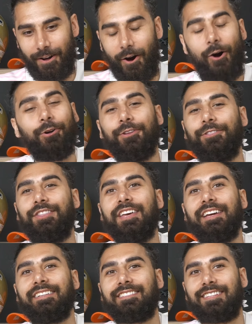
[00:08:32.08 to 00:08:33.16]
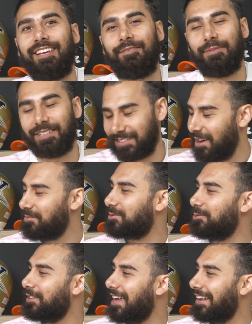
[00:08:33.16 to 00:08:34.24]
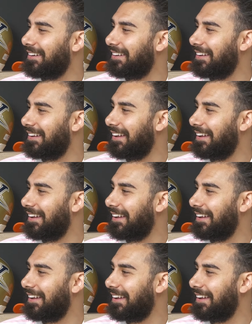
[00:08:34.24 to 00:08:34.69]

All good things must come to an end.